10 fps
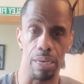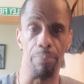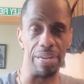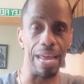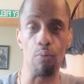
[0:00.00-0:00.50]

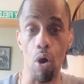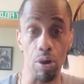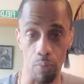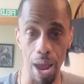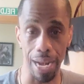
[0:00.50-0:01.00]
But they walk
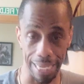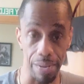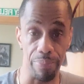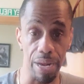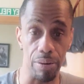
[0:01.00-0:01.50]
around like they're
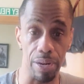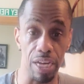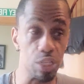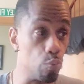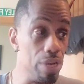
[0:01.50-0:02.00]
better than
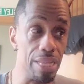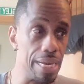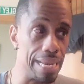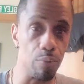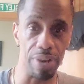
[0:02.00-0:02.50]
us, and we think
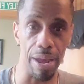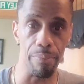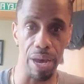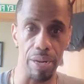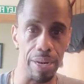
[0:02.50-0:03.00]
they're
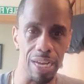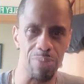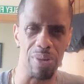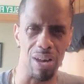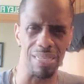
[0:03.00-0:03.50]
better than us
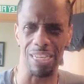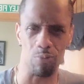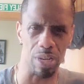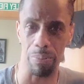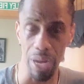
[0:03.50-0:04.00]
because that's
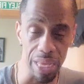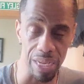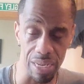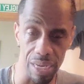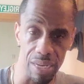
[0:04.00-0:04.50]
what the media
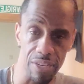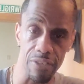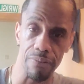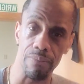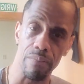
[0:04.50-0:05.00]
does.
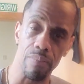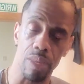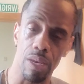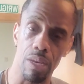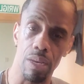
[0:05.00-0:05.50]

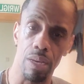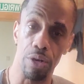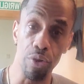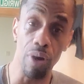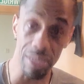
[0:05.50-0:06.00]

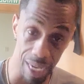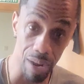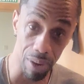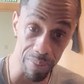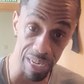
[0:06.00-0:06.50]
Do you understand
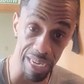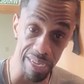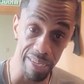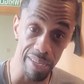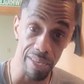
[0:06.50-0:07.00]
what I'm saying?
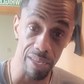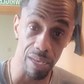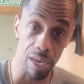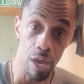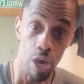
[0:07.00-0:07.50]

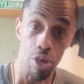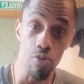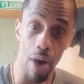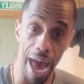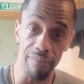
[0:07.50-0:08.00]
You
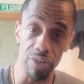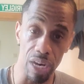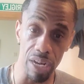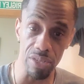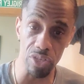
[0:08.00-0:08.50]
have to
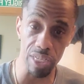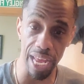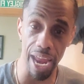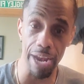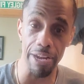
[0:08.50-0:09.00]

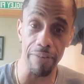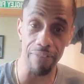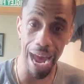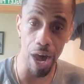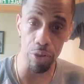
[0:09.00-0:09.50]
understand the
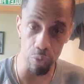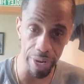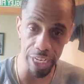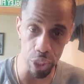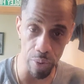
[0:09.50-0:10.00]
value
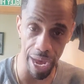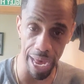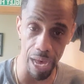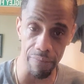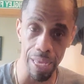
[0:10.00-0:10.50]
that you
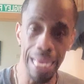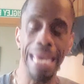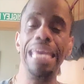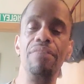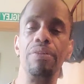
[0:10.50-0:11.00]
have.
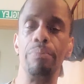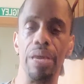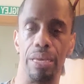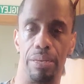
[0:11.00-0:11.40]
Even me.